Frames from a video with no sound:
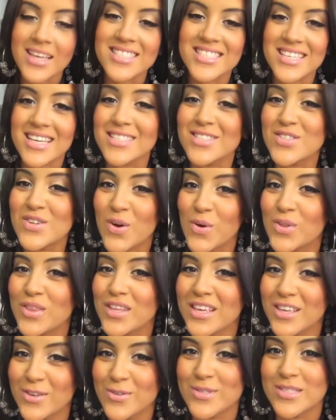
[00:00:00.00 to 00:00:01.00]
it says to only
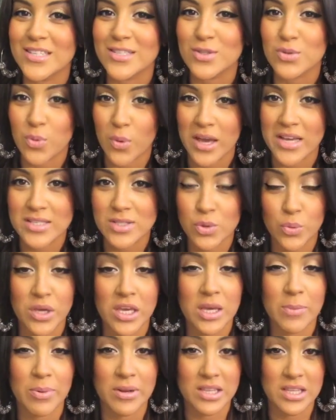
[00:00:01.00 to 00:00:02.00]
use it twice a
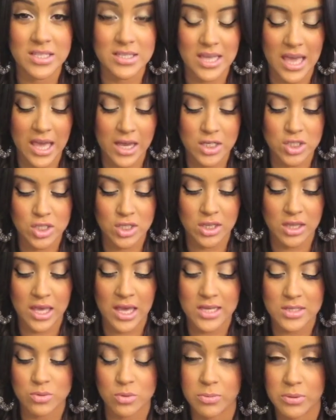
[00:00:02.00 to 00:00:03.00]
week, but this actually
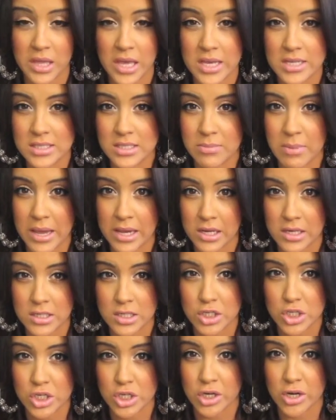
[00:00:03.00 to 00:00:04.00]
has replaced my
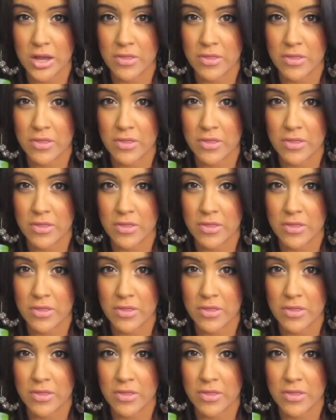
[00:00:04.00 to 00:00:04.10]
conditioner,